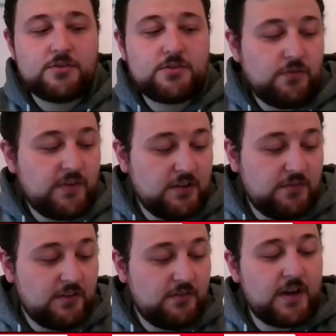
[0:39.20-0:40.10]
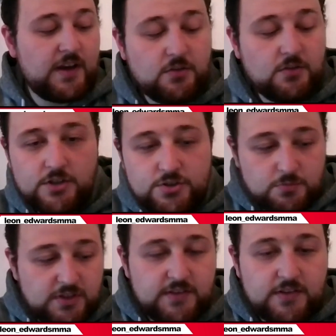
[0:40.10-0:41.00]
Well, so first thing first, I want to
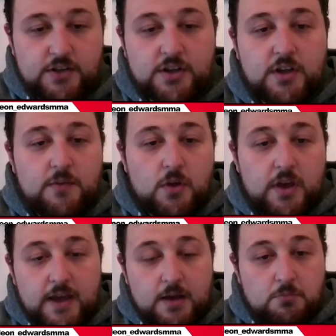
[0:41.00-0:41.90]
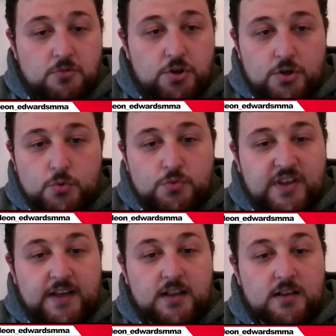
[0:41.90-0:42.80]
jump into you,
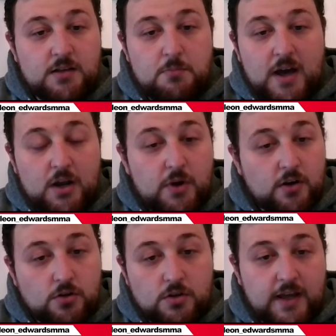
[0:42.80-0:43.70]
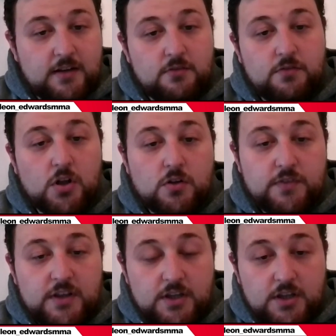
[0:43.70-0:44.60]
Till, and Manowet all getting
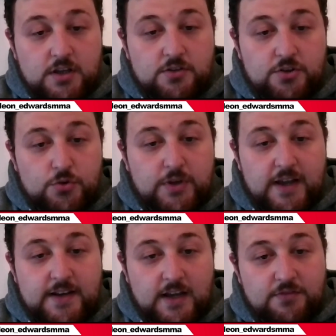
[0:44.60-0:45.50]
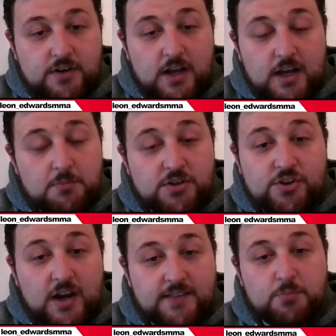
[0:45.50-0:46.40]
involved in the UK knife crime and
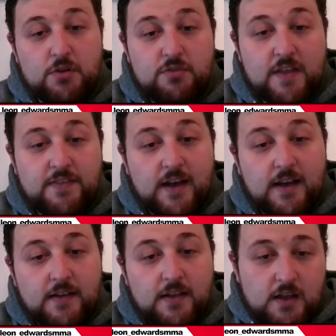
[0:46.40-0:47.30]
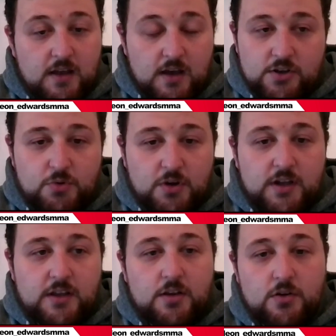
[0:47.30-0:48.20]
trying to prevent that. I just want
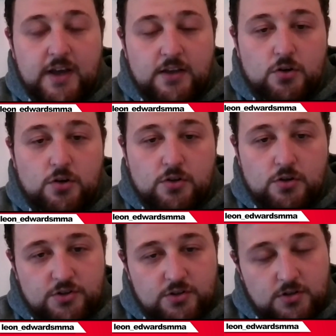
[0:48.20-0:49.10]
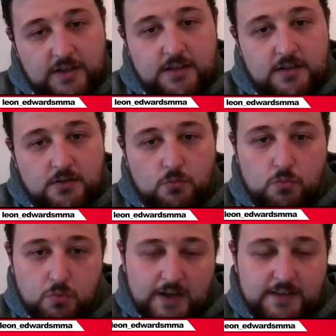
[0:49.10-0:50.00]
to, get your thoughts on like
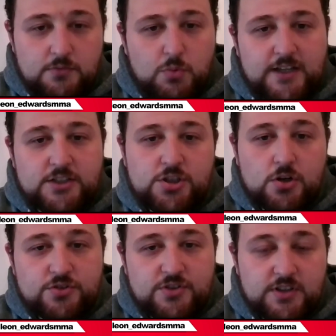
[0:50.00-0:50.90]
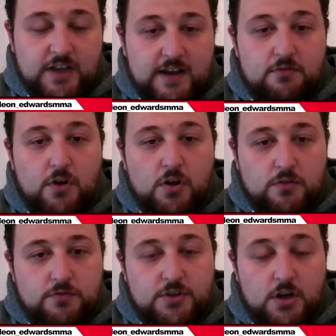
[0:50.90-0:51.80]
why you chose to get
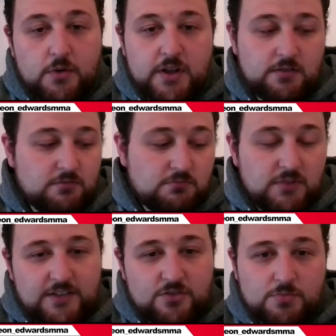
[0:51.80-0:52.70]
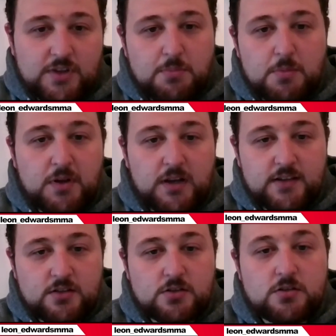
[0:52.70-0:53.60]
involved, in like some type of
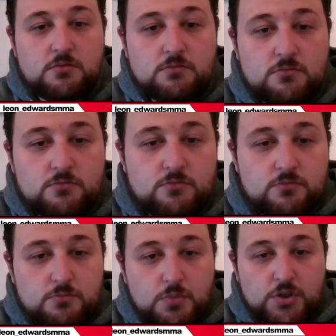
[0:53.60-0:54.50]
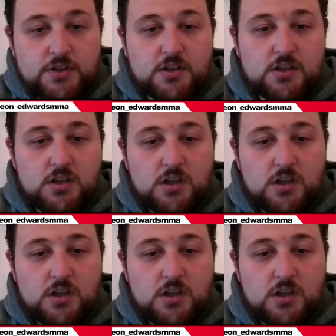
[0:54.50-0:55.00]
political point.